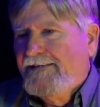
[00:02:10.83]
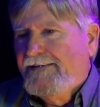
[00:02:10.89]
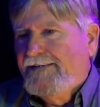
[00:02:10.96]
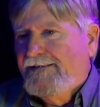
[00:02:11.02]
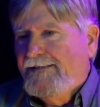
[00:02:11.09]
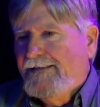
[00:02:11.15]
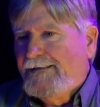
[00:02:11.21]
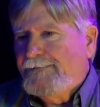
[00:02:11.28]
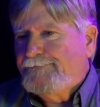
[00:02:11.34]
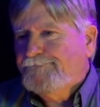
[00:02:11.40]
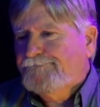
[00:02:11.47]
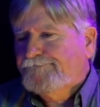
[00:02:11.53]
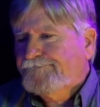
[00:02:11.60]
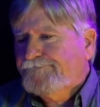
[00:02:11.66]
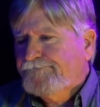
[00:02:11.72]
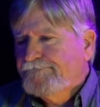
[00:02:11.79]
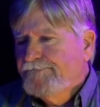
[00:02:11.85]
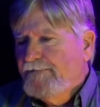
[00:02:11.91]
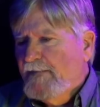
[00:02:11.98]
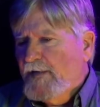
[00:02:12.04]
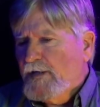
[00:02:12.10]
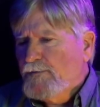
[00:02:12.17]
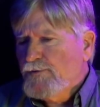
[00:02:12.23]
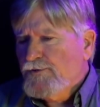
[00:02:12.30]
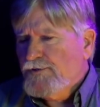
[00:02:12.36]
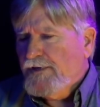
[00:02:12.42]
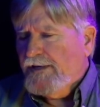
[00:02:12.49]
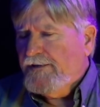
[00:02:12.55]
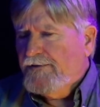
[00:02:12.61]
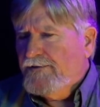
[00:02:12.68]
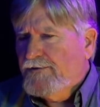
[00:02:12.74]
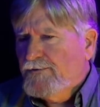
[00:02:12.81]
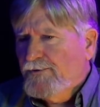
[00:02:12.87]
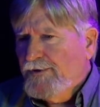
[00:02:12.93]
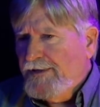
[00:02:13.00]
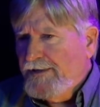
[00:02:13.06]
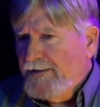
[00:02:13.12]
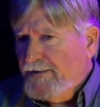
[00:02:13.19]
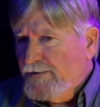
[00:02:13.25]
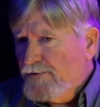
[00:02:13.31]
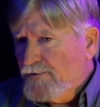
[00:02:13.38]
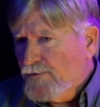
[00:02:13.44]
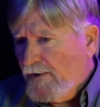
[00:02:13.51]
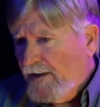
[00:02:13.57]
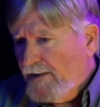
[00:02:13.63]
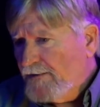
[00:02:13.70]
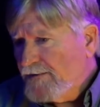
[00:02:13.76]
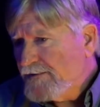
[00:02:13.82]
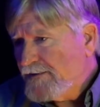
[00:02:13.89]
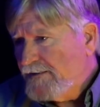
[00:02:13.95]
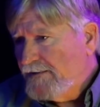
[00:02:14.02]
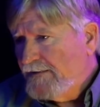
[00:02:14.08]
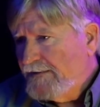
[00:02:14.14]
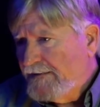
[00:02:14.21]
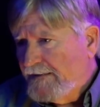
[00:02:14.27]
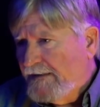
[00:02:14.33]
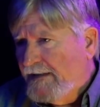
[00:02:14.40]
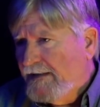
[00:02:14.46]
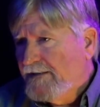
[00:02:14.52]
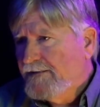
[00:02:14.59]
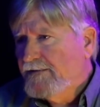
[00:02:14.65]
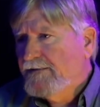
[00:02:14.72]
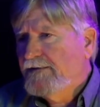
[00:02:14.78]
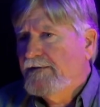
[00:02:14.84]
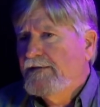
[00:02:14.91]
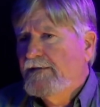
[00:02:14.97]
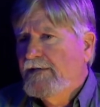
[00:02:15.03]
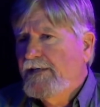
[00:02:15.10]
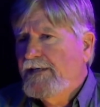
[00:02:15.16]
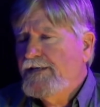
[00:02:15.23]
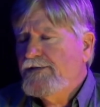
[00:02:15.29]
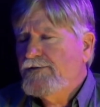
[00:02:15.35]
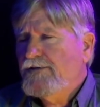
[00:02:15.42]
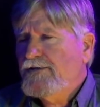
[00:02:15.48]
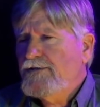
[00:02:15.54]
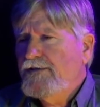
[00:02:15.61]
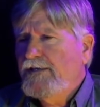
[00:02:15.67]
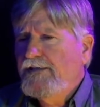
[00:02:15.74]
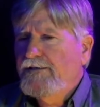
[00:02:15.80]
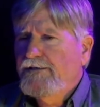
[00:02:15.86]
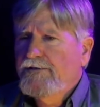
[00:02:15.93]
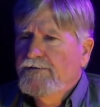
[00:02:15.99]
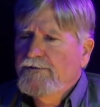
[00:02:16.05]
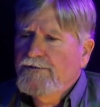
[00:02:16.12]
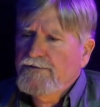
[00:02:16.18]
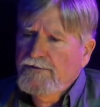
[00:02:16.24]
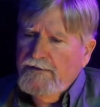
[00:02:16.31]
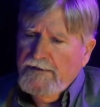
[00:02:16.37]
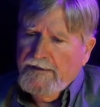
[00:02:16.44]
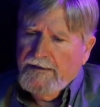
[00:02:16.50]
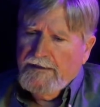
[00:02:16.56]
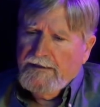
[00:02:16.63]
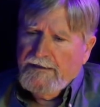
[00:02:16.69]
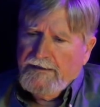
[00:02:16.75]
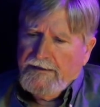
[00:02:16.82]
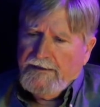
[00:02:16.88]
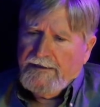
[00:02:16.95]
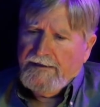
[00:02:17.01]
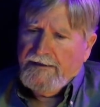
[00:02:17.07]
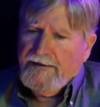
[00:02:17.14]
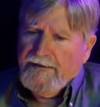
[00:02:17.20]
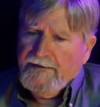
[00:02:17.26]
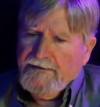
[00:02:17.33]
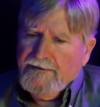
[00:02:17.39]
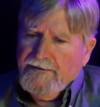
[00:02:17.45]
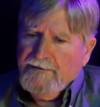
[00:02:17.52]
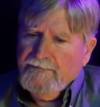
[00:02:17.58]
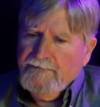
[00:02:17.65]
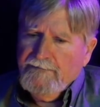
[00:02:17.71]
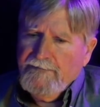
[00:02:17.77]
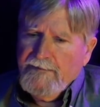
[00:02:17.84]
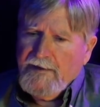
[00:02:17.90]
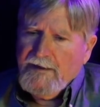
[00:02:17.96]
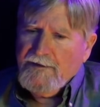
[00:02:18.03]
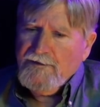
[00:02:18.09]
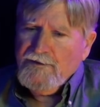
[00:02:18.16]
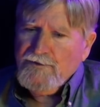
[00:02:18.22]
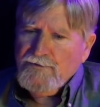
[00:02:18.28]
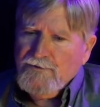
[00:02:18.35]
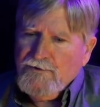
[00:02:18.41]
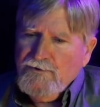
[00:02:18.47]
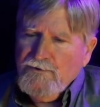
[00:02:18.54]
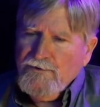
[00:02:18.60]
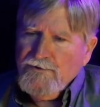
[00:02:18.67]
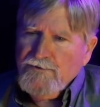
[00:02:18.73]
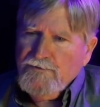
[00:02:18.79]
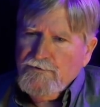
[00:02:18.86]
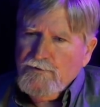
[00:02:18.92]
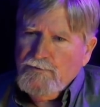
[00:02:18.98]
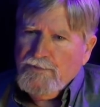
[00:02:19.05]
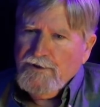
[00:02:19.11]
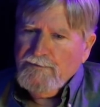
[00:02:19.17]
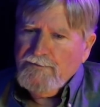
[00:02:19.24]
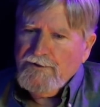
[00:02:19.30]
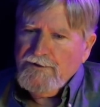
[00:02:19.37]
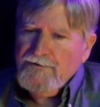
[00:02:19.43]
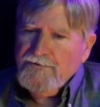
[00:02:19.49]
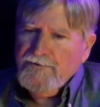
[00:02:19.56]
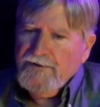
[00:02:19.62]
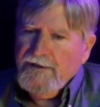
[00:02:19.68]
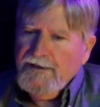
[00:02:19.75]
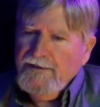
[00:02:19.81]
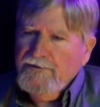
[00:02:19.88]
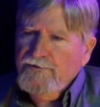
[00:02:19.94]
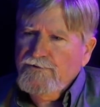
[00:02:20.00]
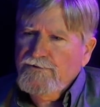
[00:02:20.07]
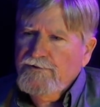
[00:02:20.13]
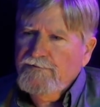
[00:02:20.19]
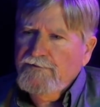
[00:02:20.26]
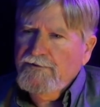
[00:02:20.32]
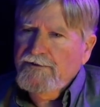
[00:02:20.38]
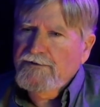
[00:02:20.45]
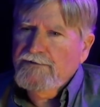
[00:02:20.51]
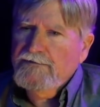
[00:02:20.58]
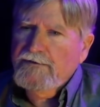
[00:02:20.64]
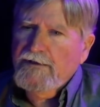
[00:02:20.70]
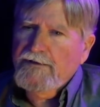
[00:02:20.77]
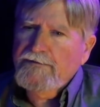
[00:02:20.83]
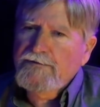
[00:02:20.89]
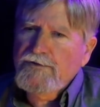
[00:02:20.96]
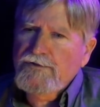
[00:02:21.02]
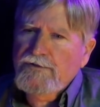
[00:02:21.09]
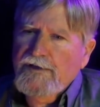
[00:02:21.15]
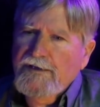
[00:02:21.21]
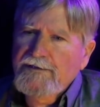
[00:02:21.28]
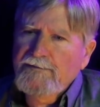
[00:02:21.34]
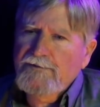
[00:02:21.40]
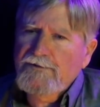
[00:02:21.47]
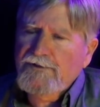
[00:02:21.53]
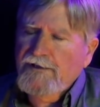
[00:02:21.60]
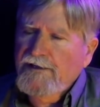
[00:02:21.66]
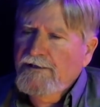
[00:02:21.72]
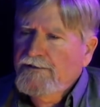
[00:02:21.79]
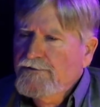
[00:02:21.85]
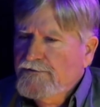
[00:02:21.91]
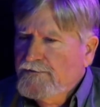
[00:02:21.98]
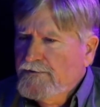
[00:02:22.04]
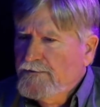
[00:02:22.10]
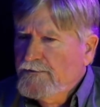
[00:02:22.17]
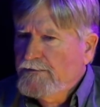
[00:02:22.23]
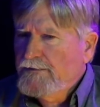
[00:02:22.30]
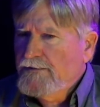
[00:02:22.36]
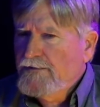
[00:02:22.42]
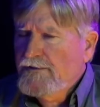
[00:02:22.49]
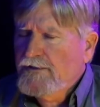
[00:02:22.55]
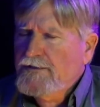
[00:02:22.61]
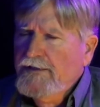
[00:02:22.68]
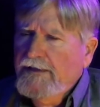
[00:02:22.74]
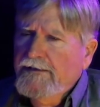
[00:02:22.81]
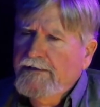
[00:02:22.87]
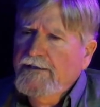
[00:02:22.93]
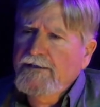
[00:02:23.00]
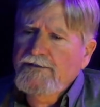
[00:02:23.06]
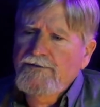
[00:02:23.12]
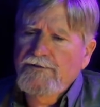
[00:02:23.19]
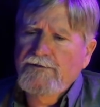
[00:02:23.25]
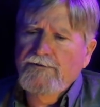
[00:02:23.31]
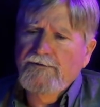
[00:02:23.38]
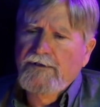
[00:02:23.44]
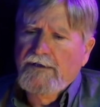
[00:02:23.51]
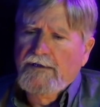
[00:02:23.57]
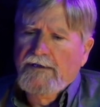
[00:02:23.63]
There was a 3-year drought in the late 1600s, and this, of course, was pretty much on the heels of the Salem trials, which were in 1692.